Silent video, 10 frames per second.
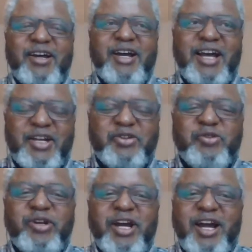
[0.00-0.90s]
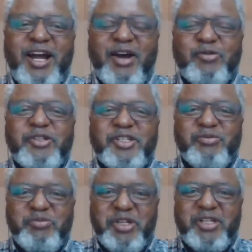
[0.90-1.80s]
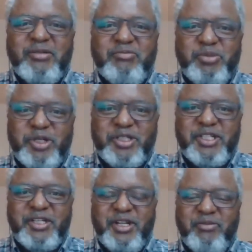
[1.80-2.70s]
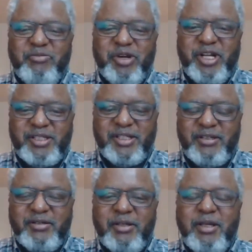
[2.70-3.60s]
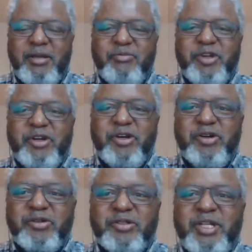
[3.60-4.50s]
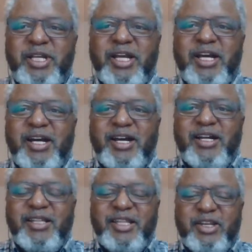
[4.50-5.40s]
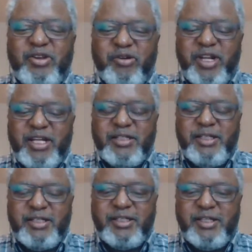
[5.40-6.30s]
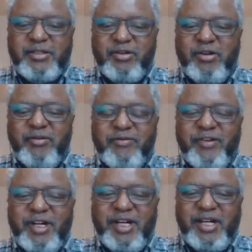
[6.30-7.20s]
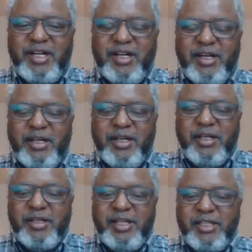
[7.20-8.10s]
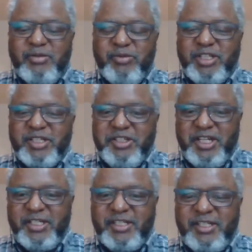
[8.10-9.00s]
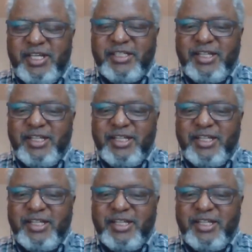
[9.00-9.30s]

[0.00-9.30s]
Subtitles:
actual Hausa-speaking person in Brazil because the non-existence of these masjids that they